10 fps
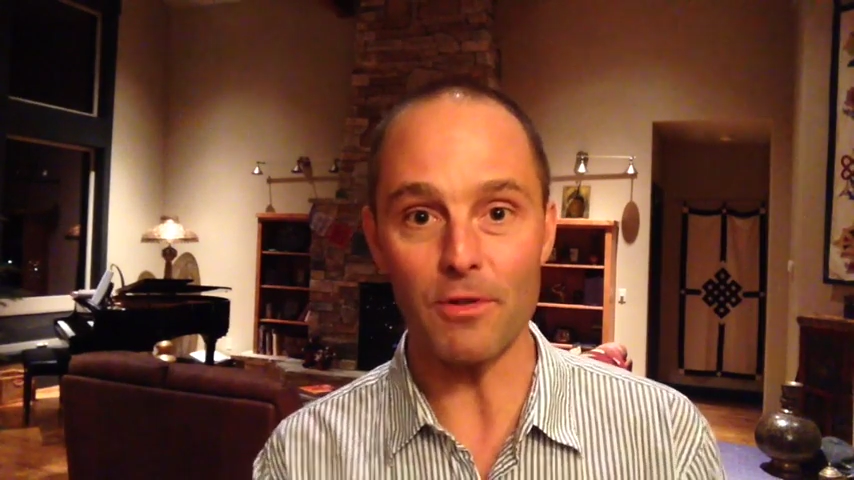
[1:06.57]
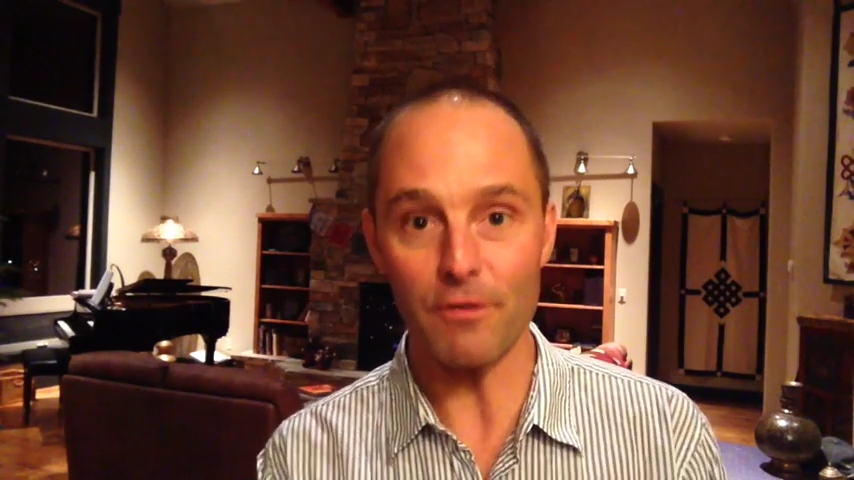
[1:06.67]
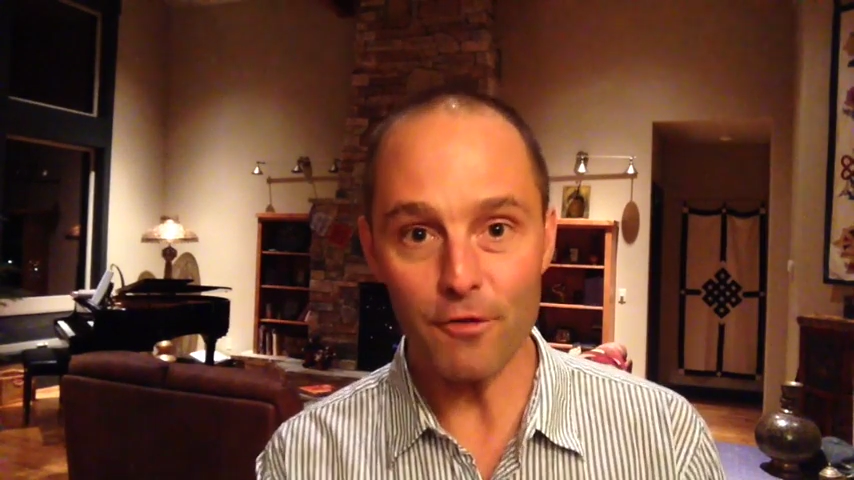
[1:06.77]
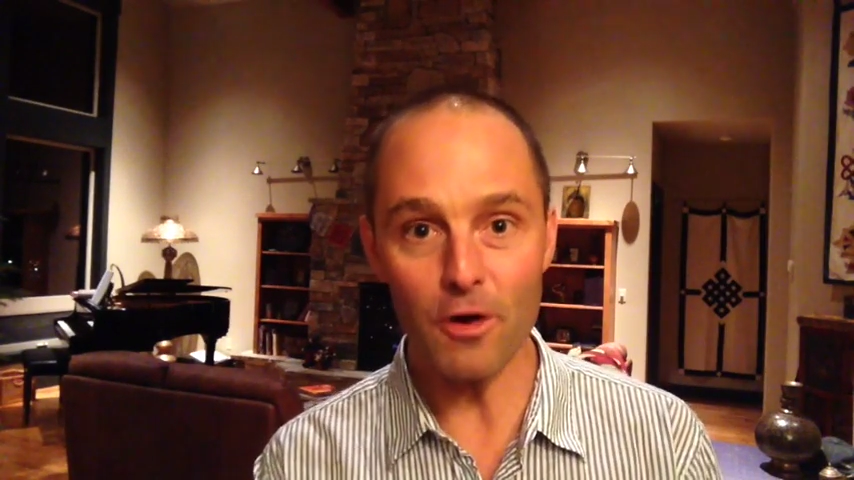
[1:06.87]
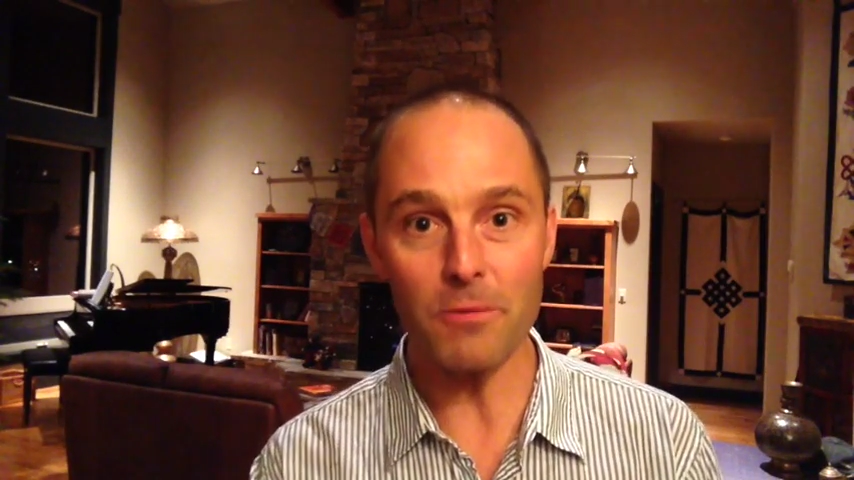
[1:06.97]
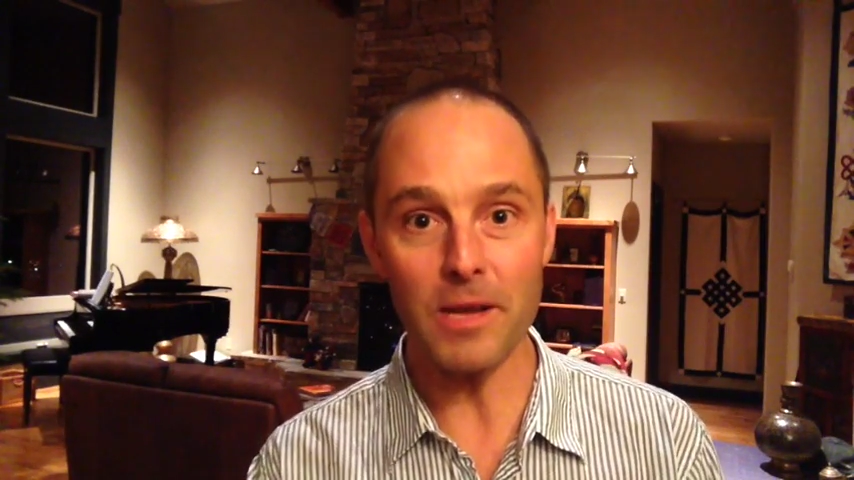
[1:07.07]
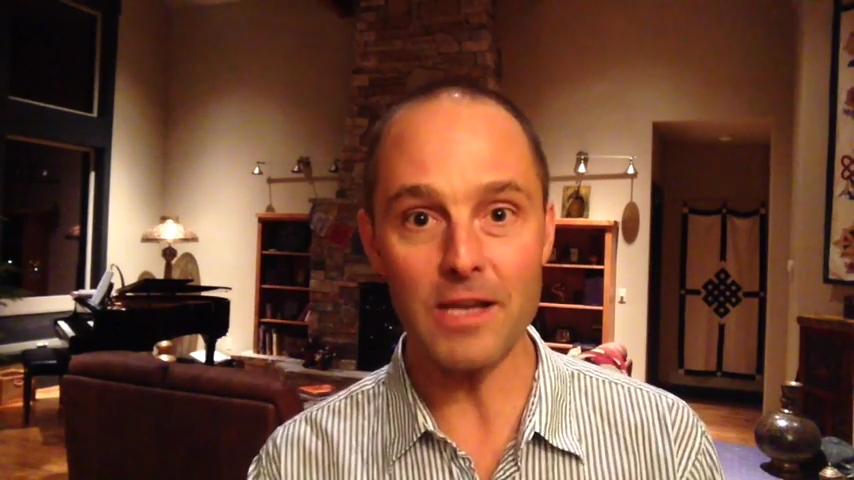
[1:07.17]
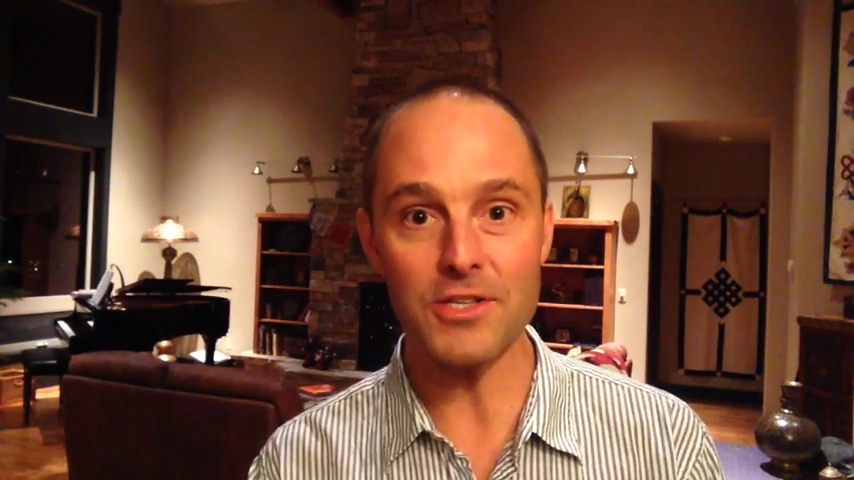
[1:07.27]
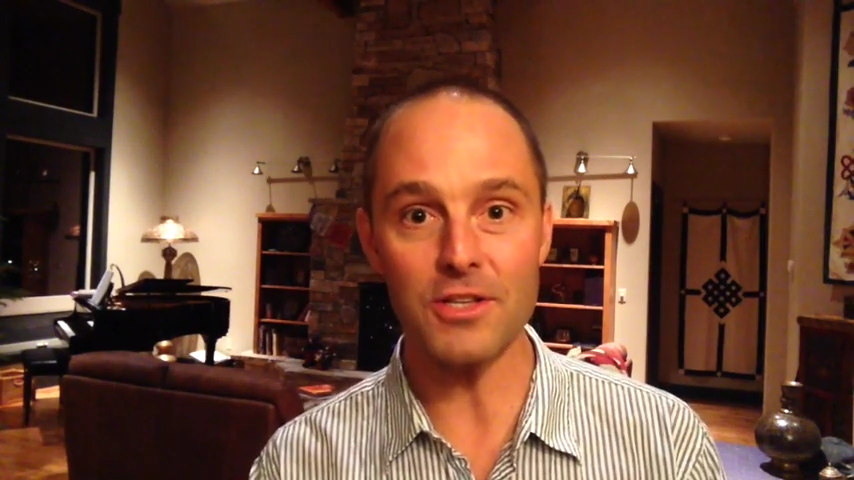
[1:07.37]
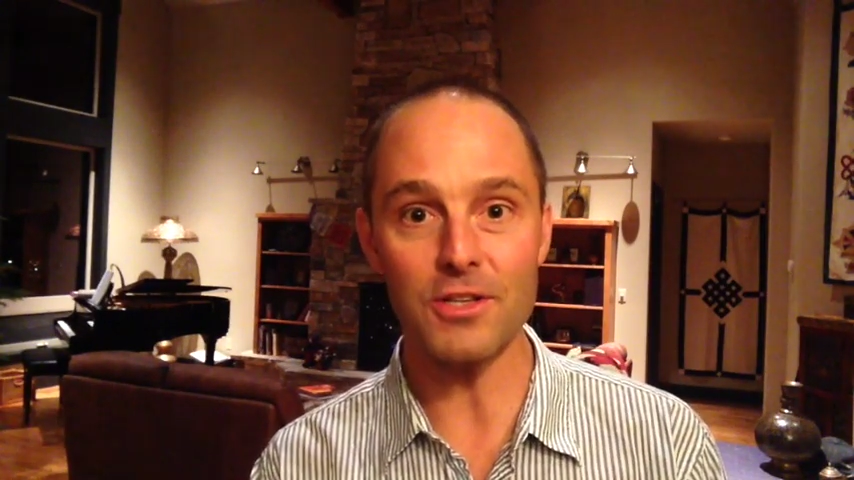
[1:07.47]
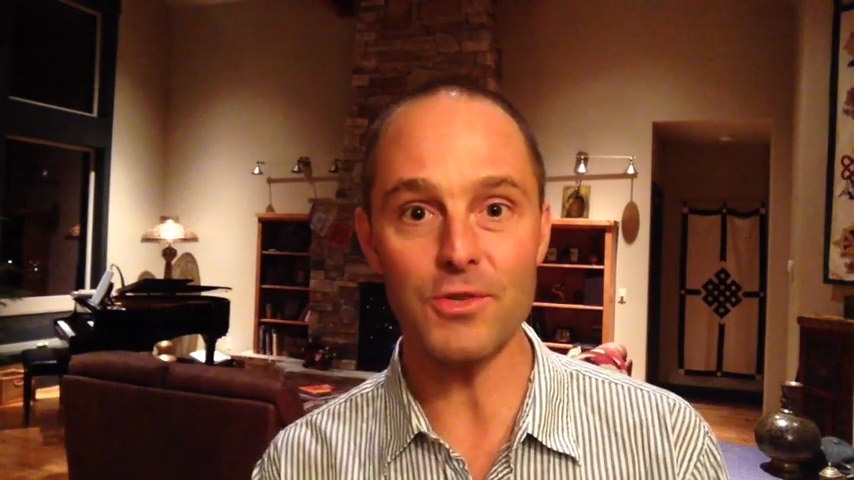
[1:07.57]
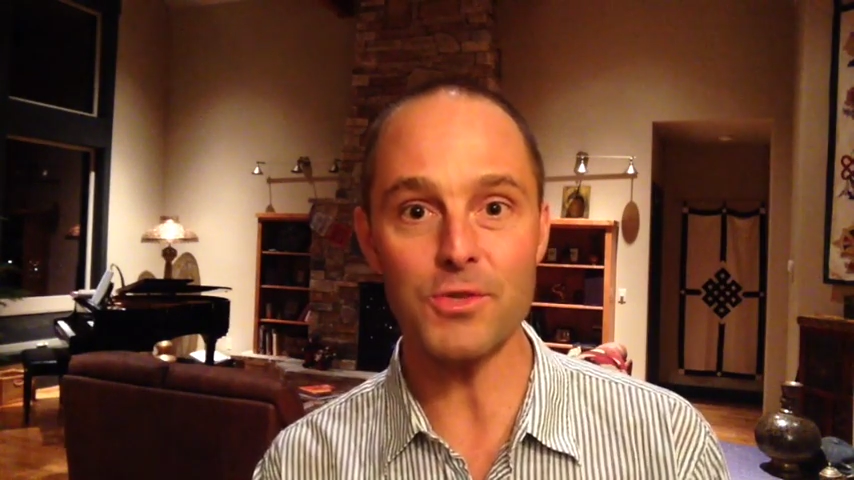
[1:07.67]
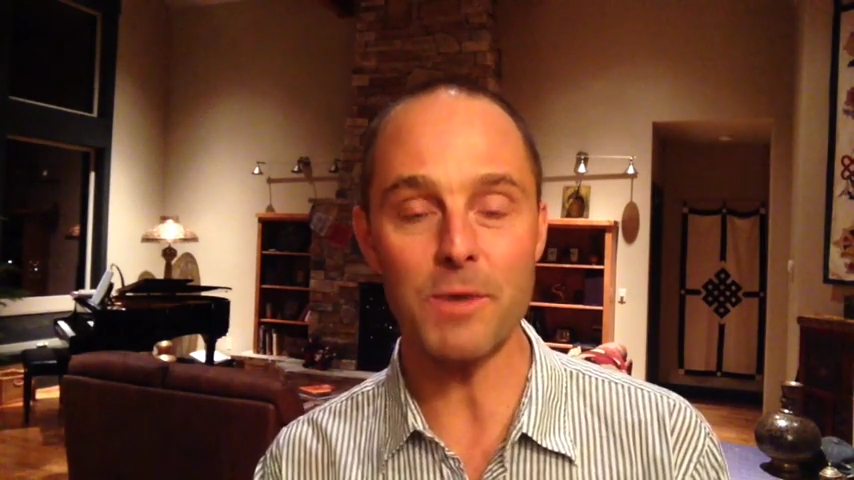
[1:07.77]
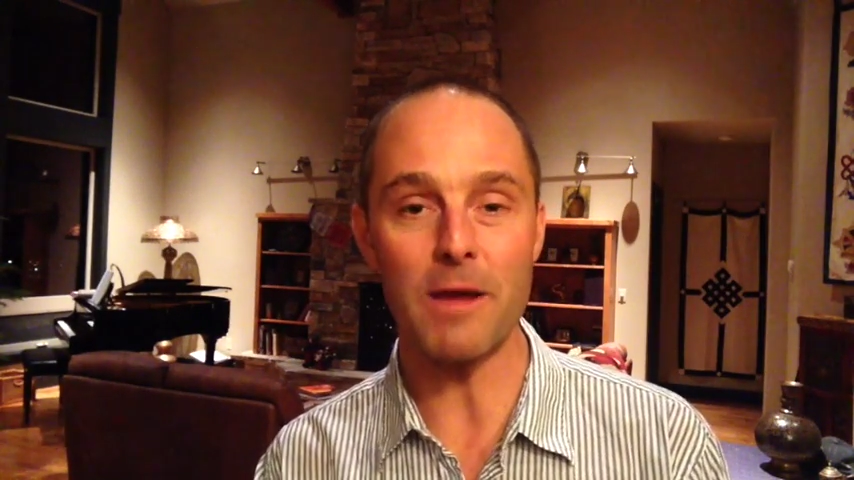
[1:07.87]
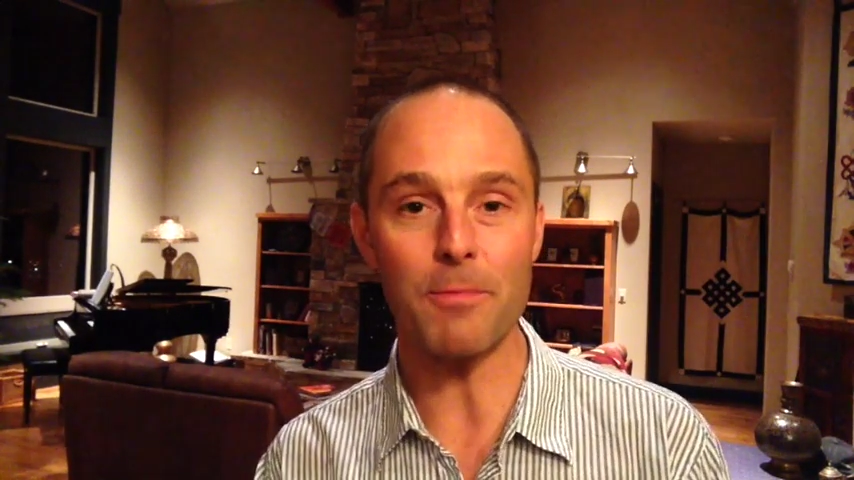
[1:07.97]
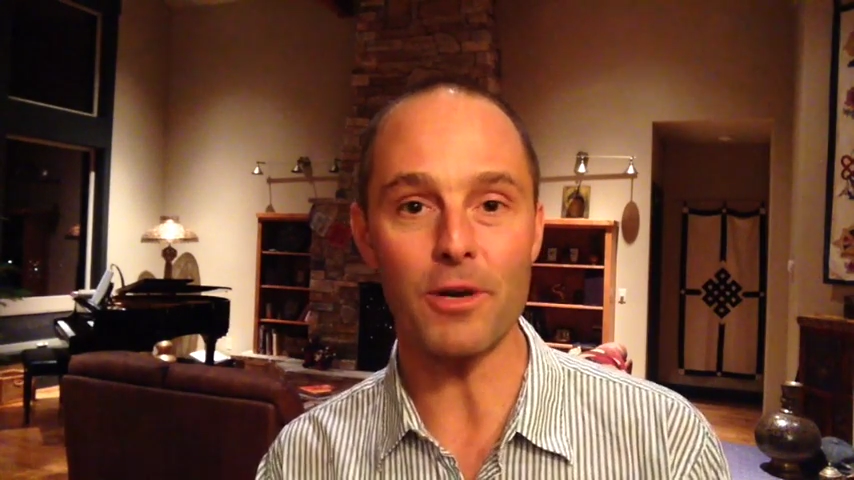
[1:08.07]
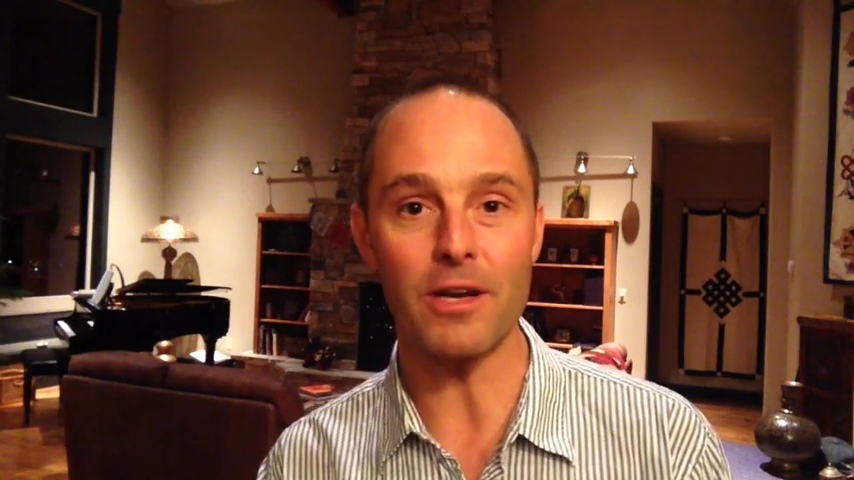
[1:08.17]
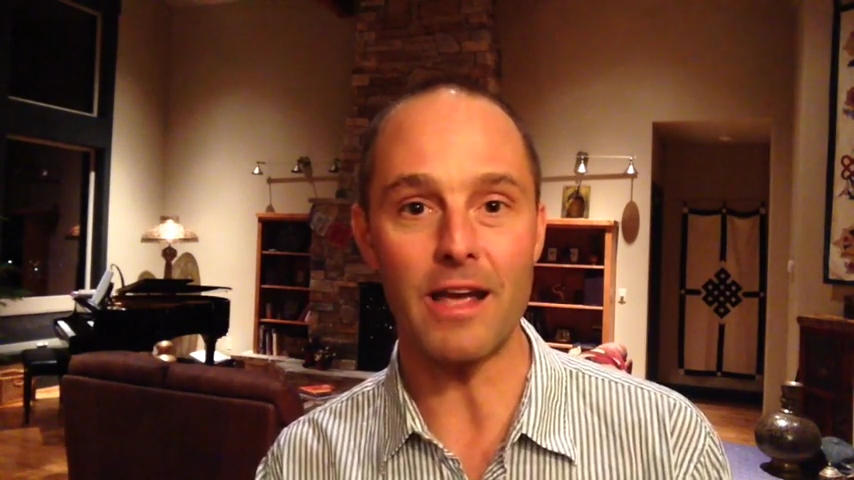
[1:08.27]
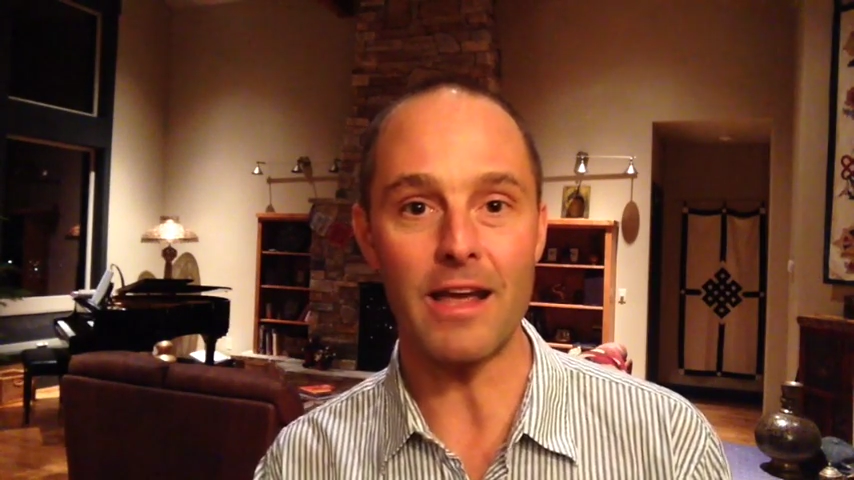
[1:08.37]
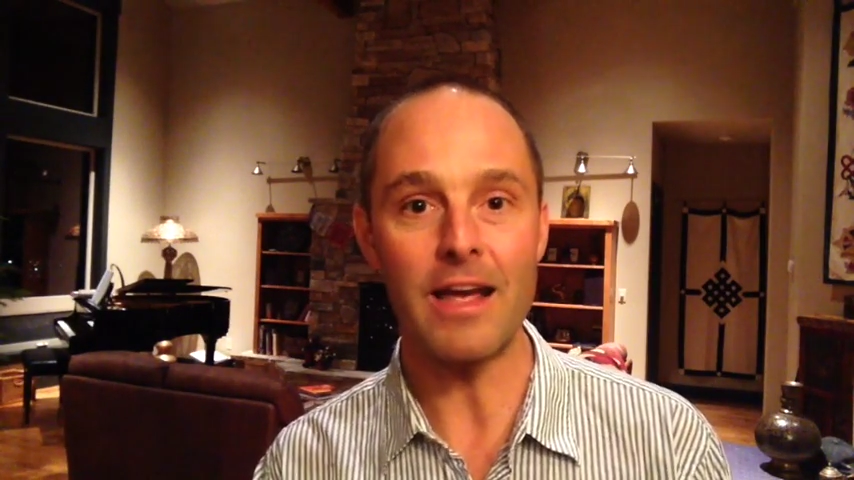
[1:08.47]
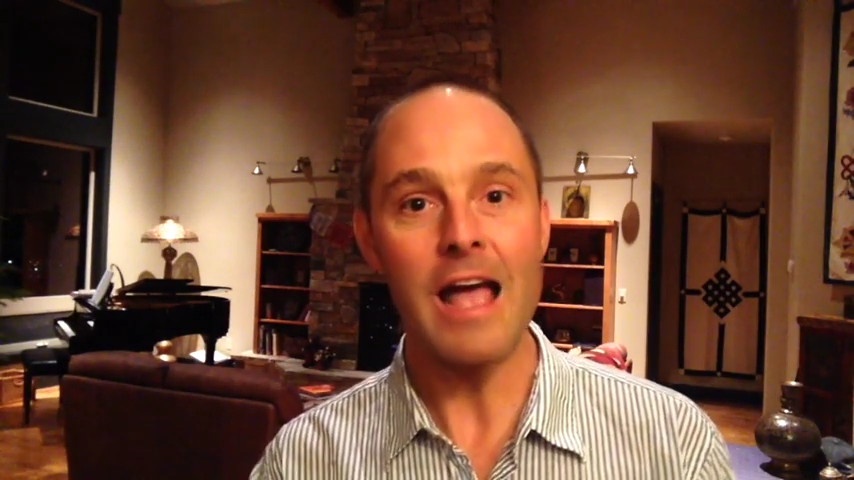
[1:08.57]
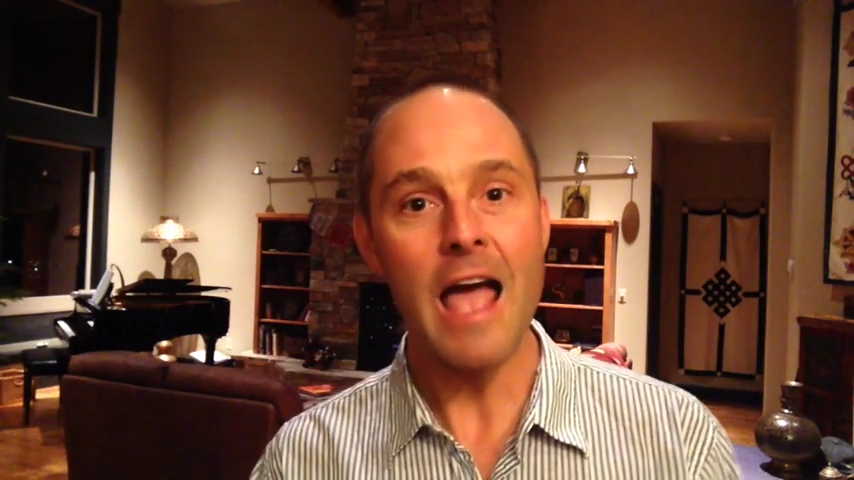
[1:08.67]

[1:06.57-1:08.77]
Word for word: the front page of the newspaper today,